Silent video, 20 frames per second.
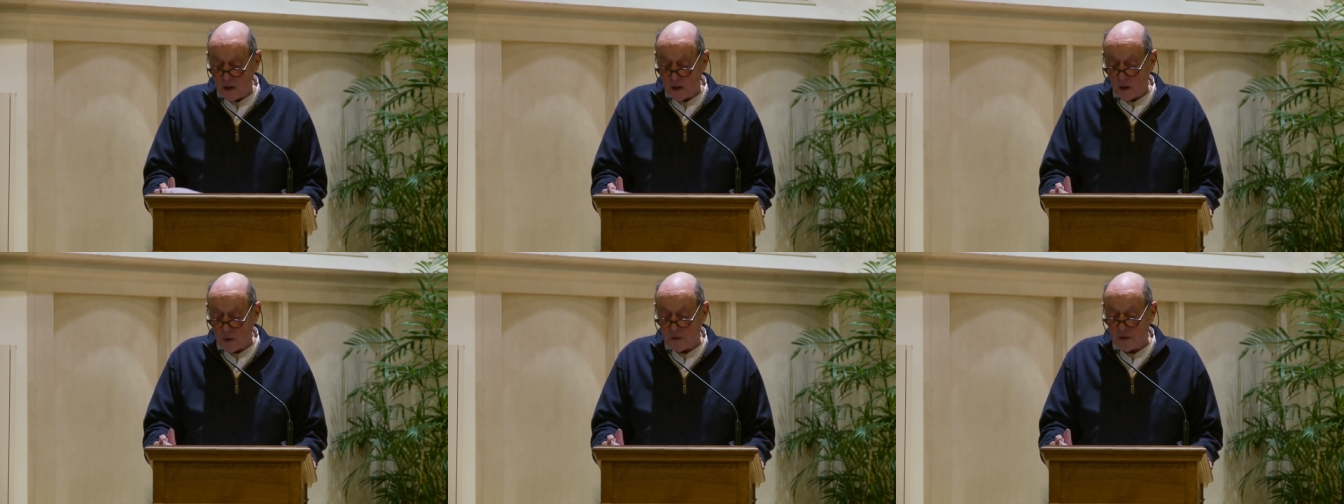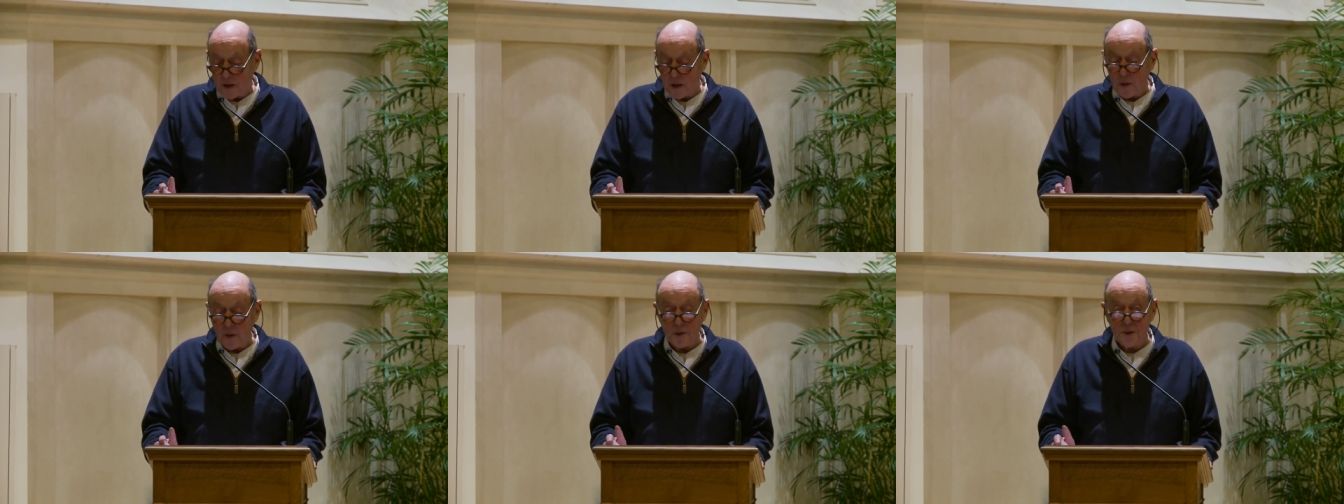on
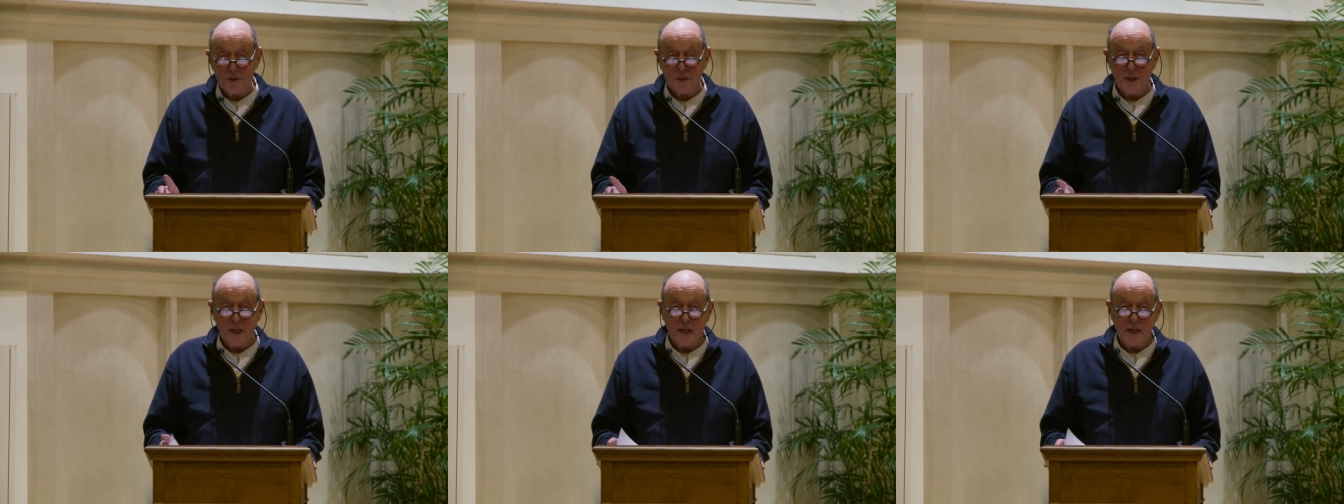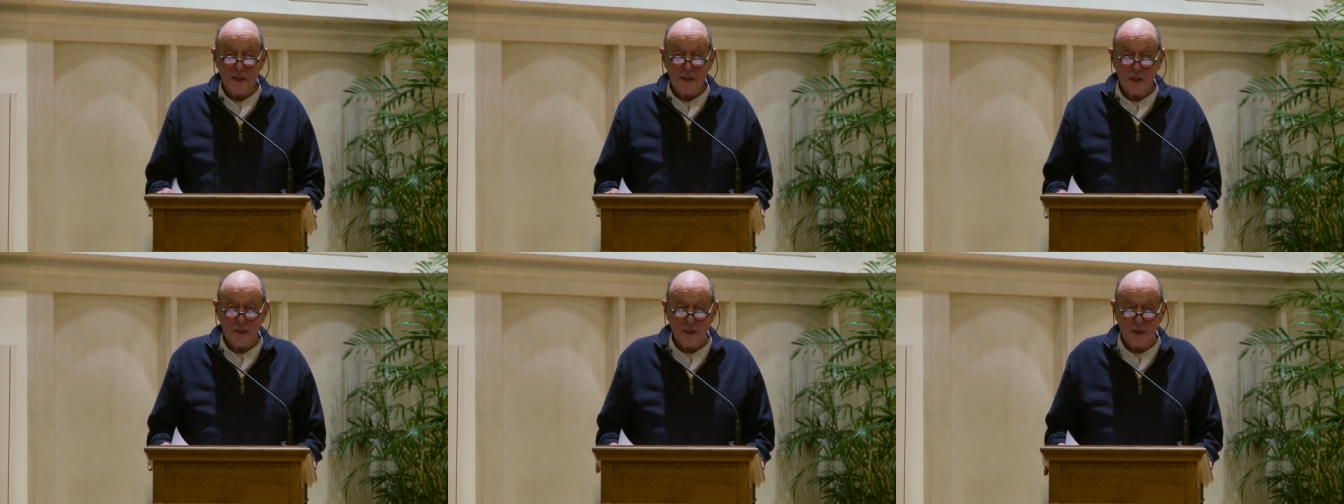the old
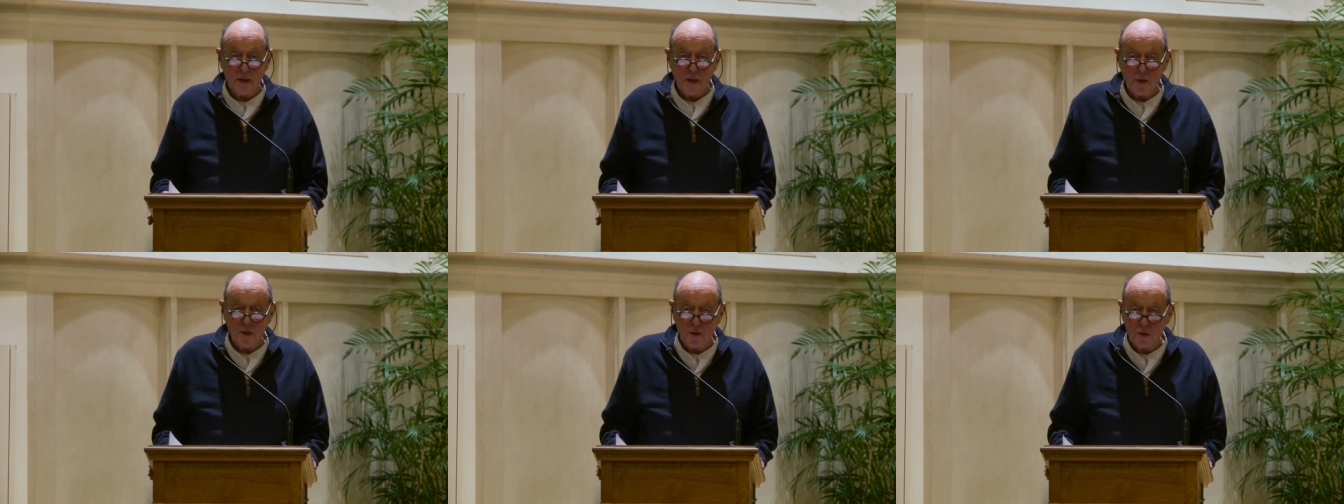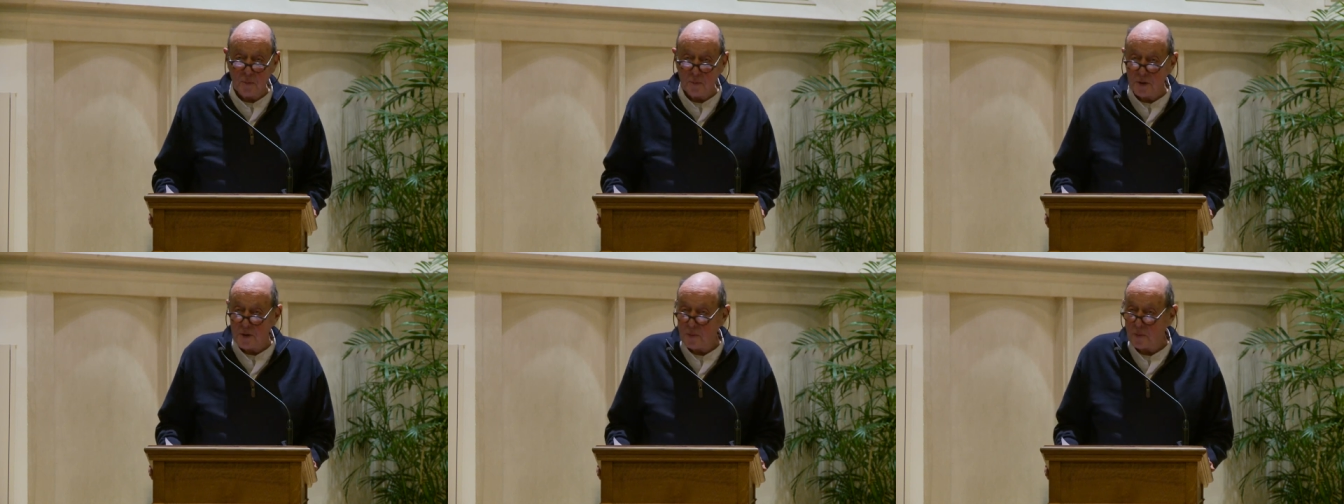saying that the
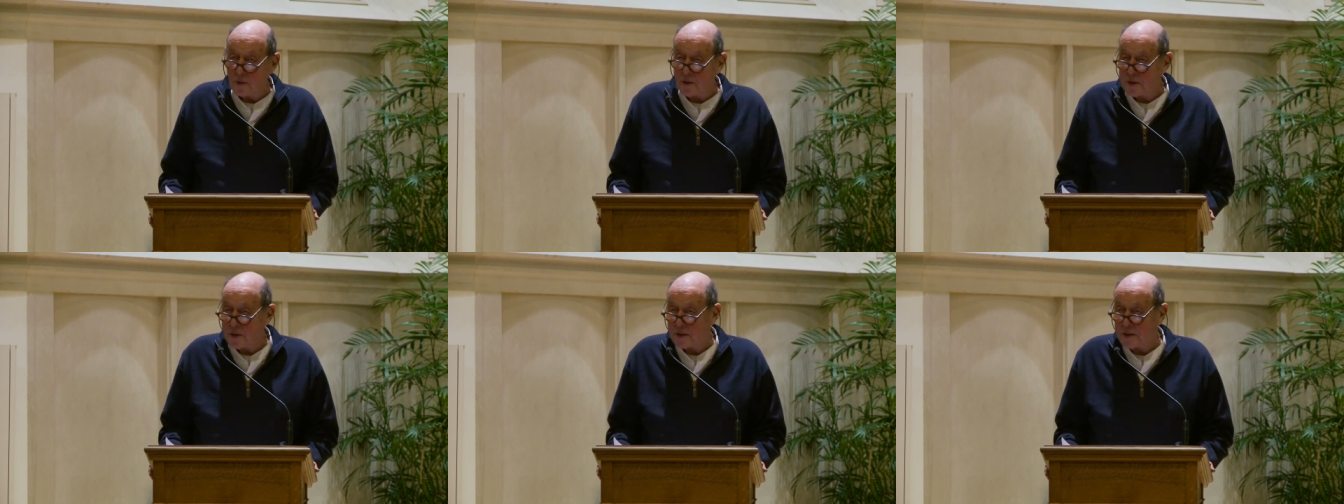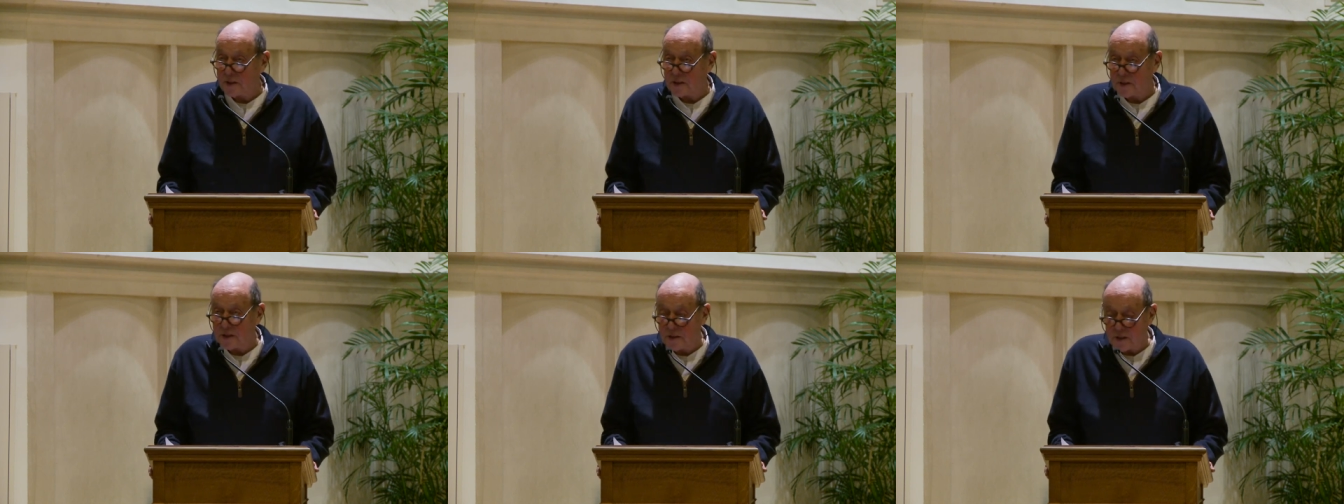cure was worse
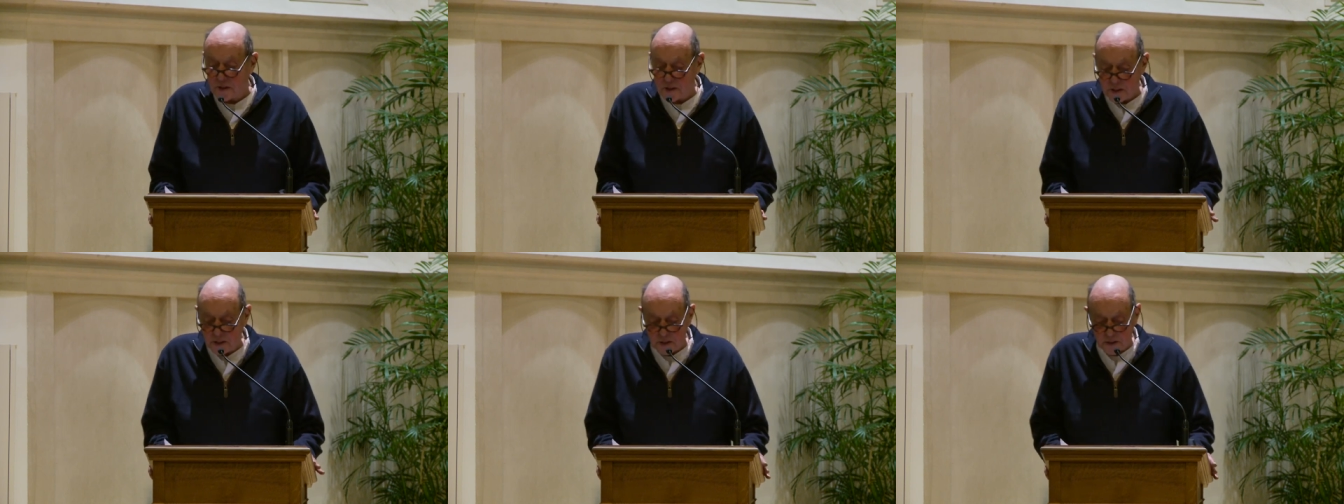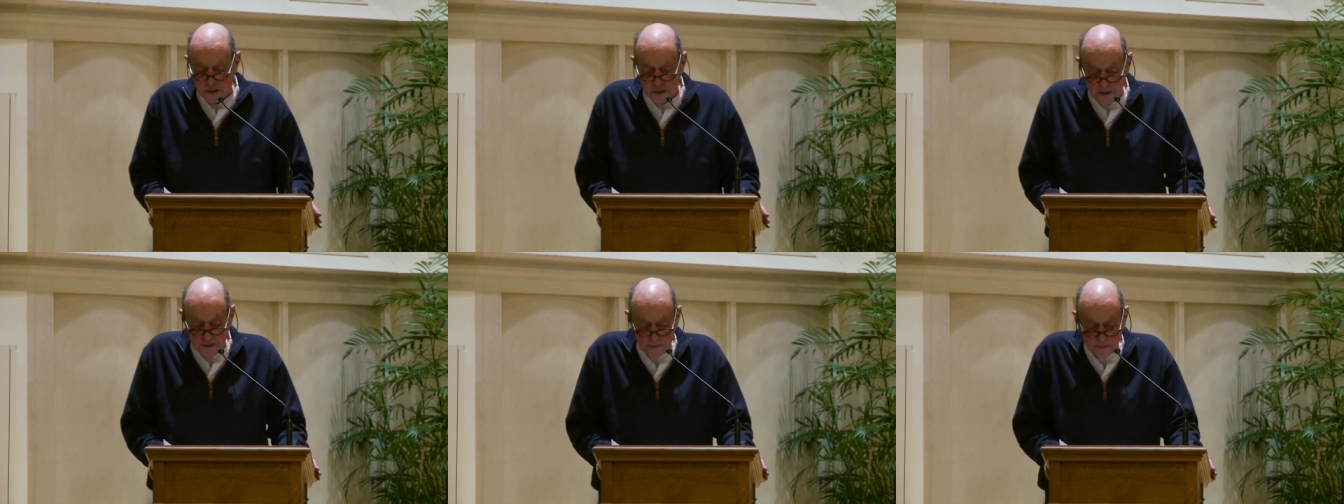than the
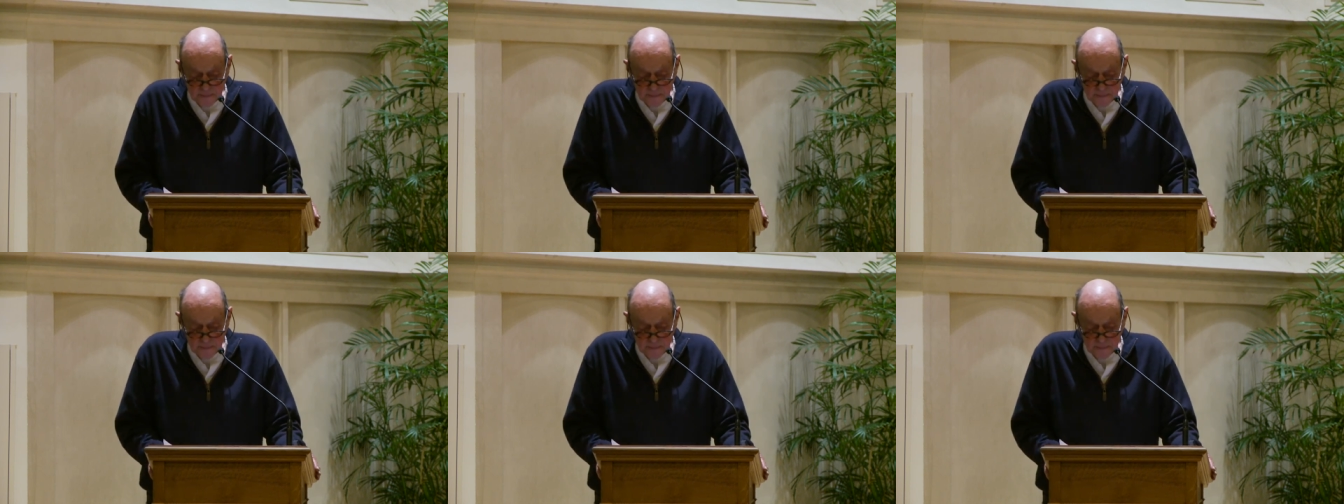disease.